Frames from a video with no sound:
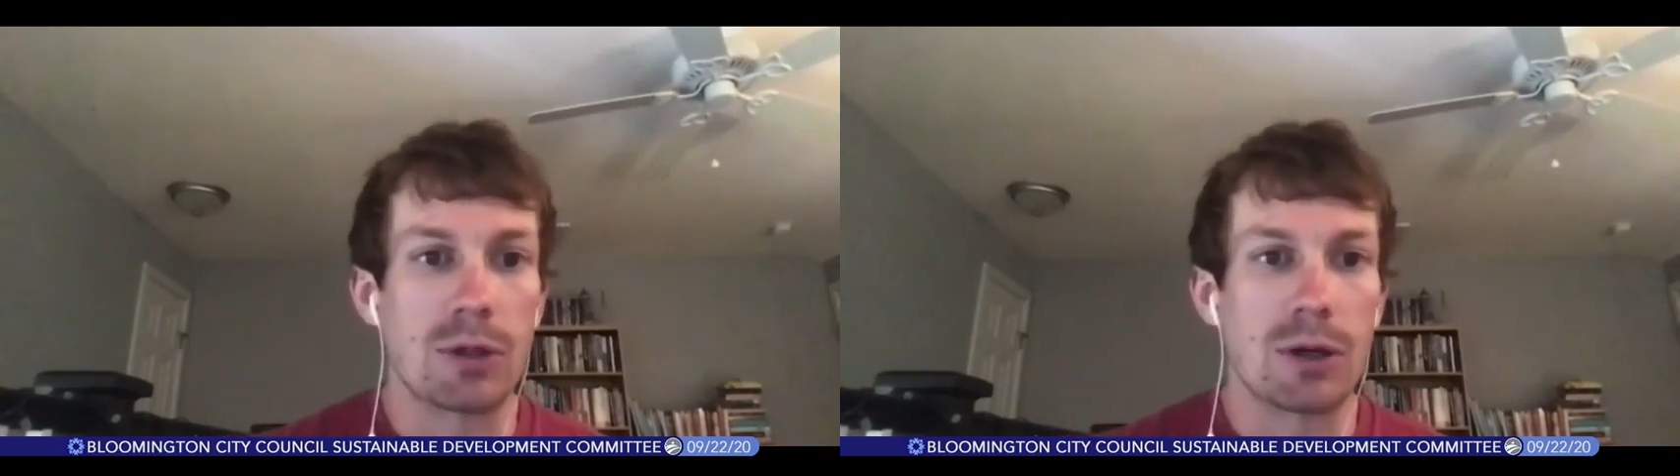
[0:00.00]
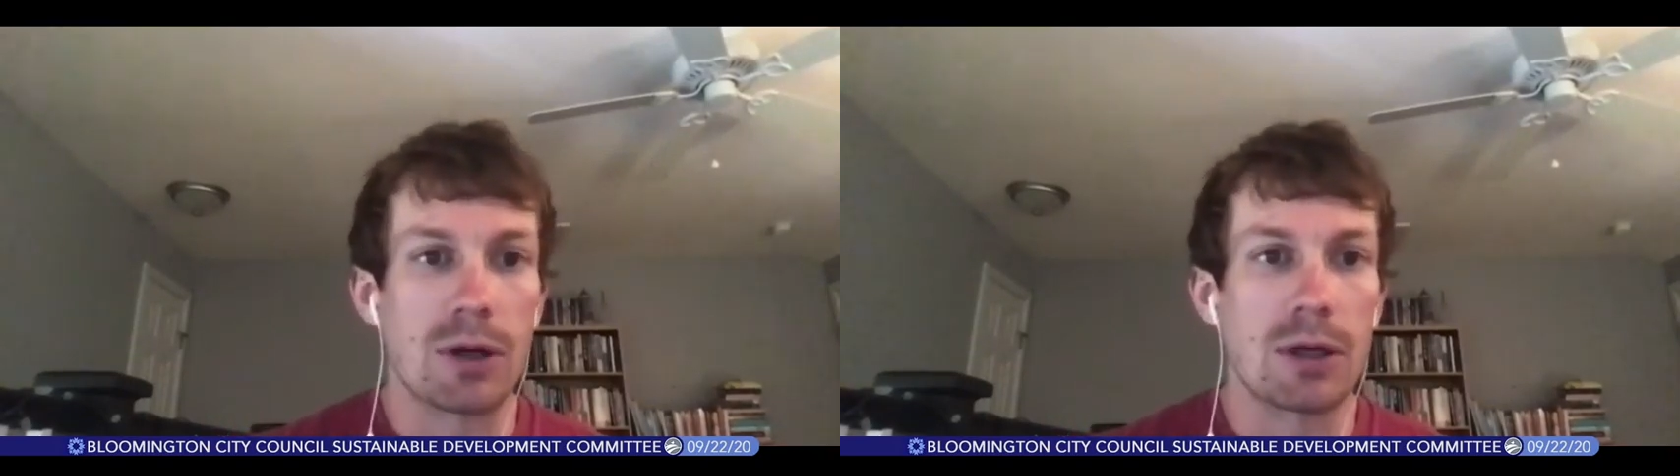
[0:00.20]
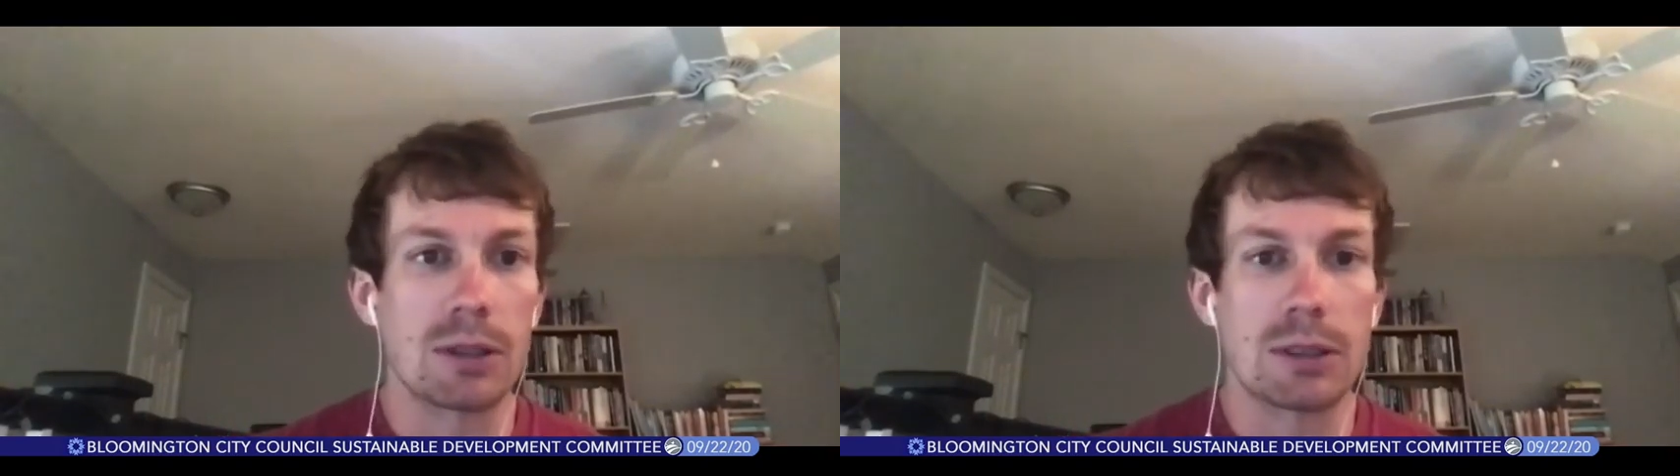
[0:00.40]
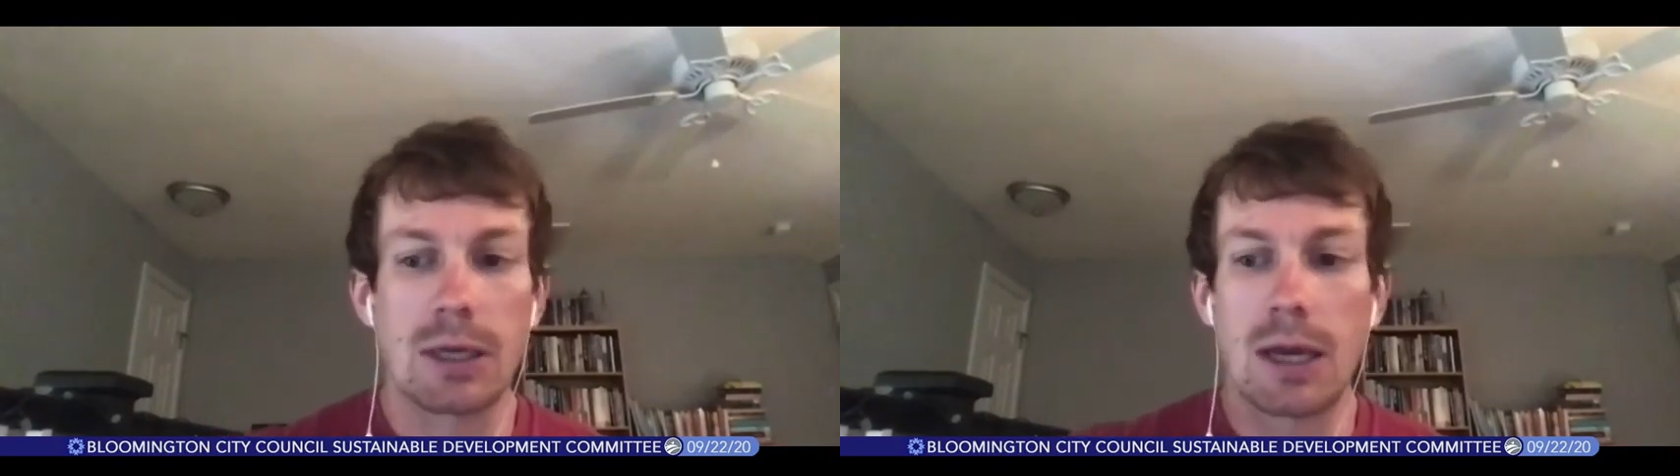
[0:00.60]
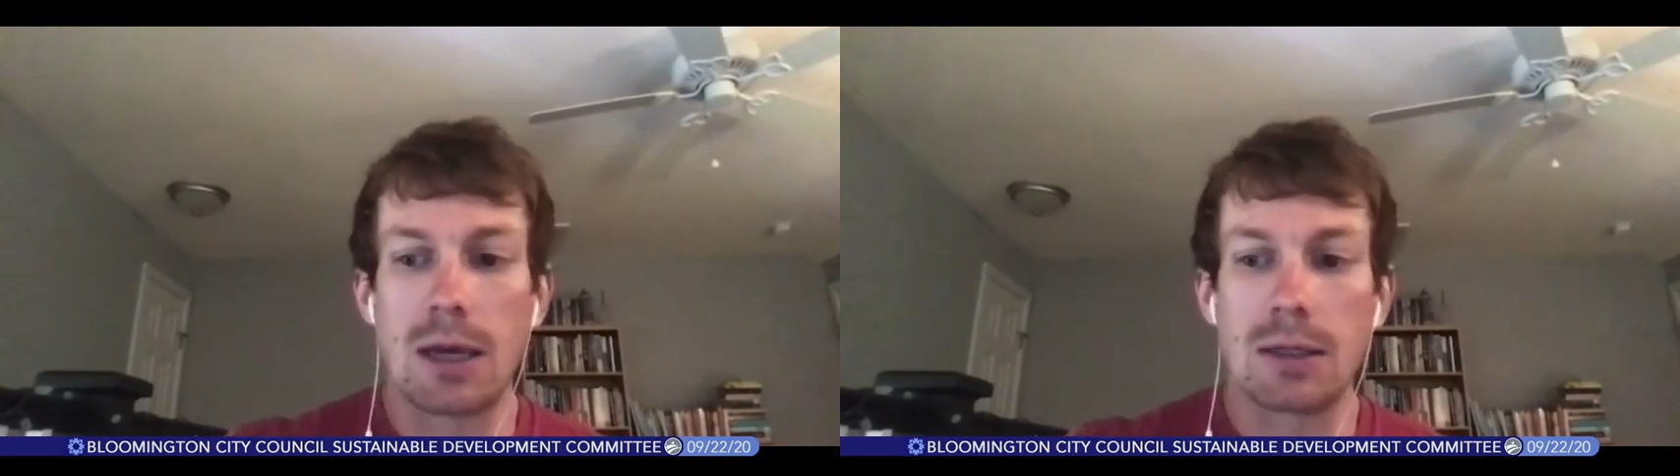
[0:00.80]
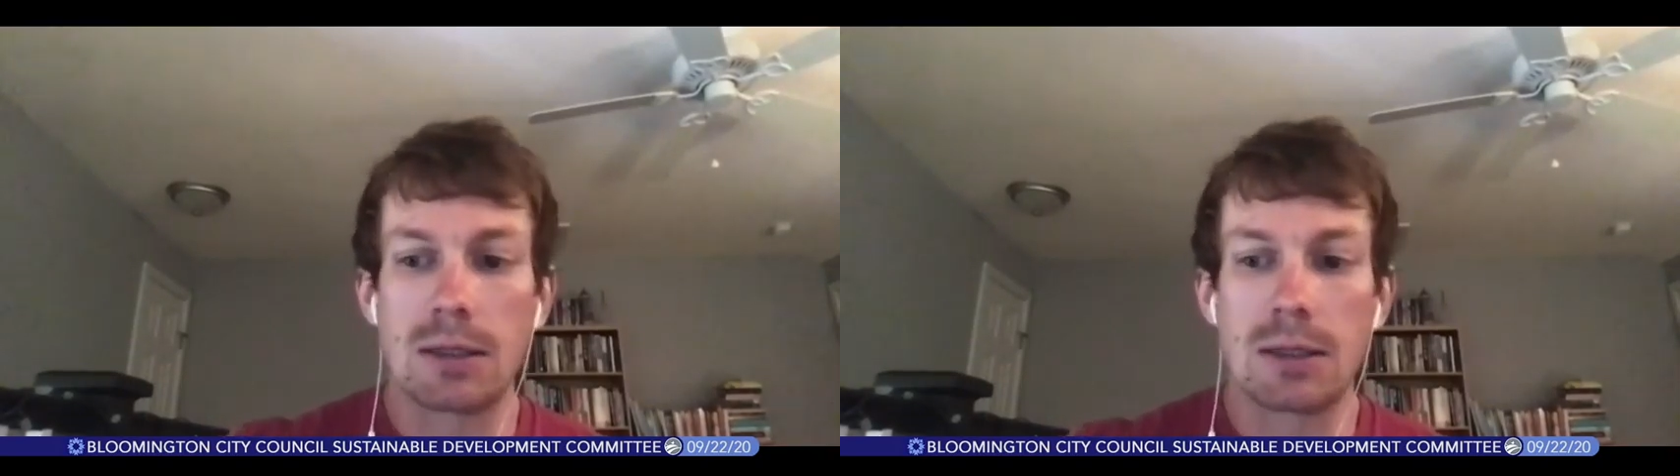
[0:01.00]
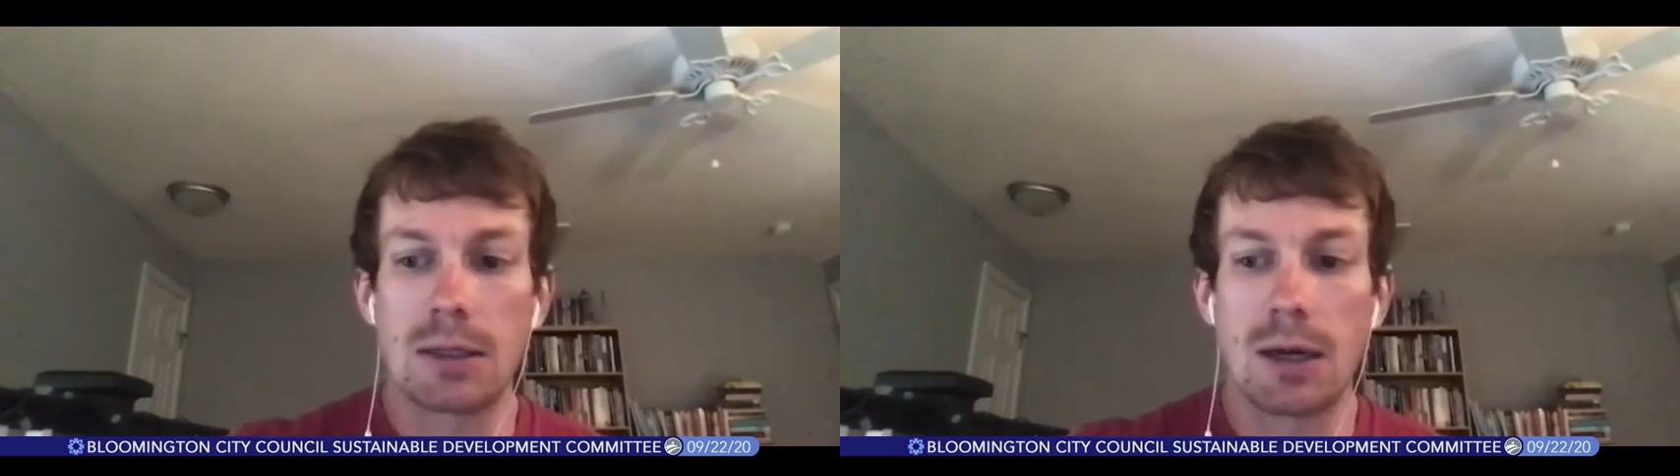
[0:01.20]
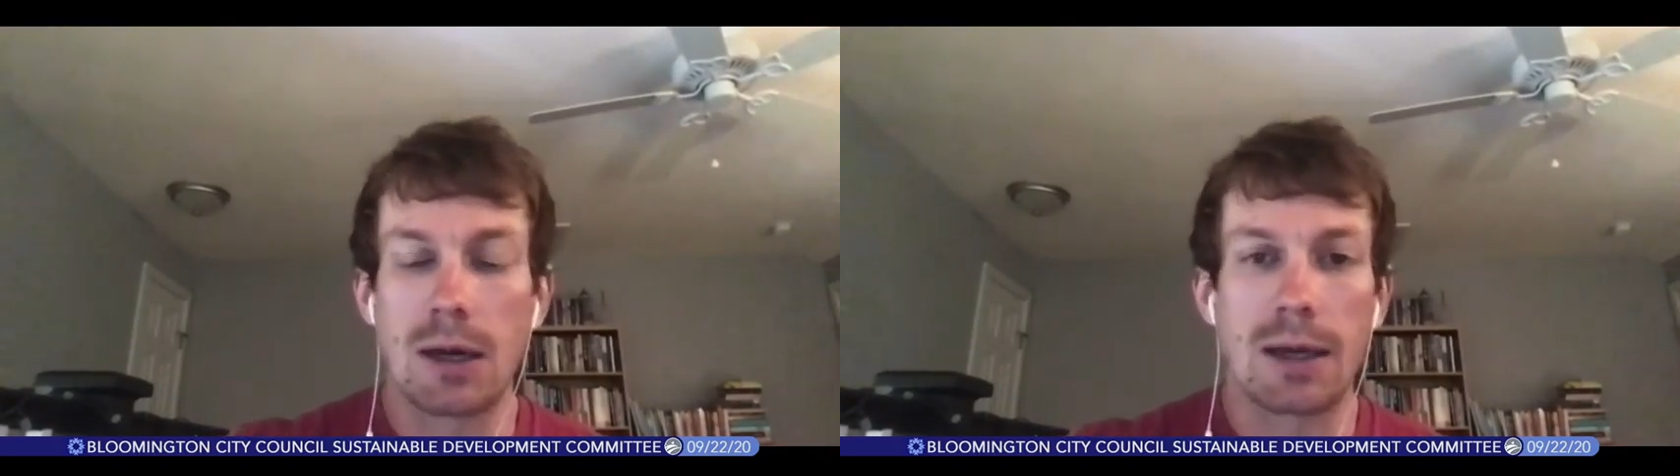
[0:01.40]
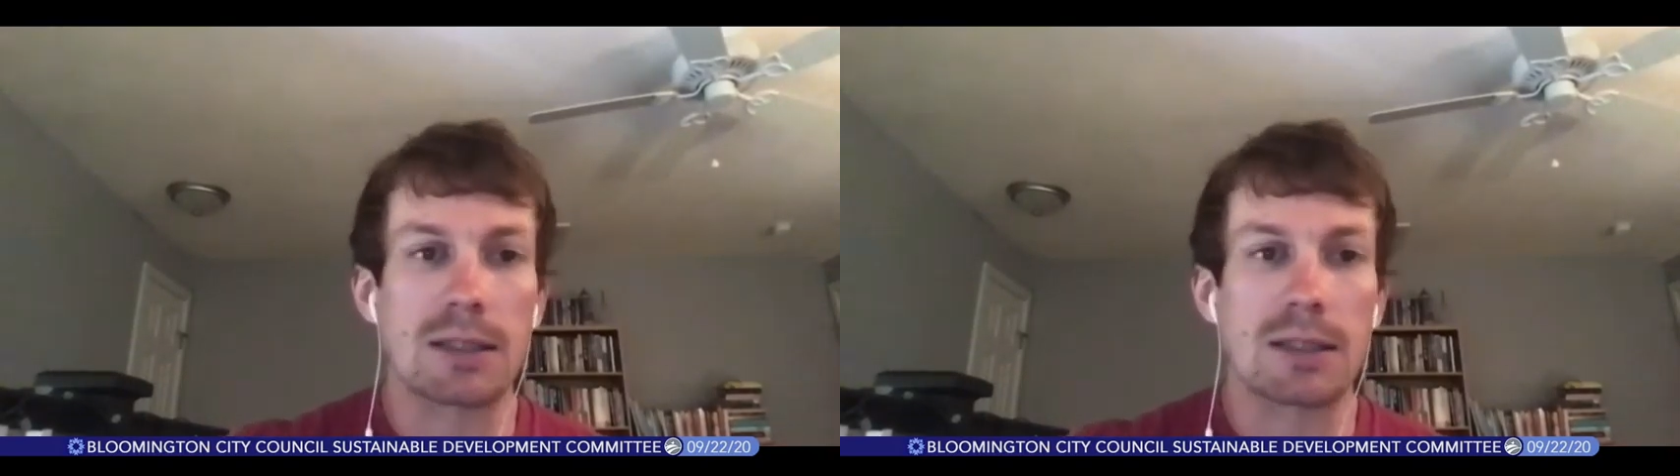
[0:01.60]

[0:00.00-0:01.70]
materials and uh,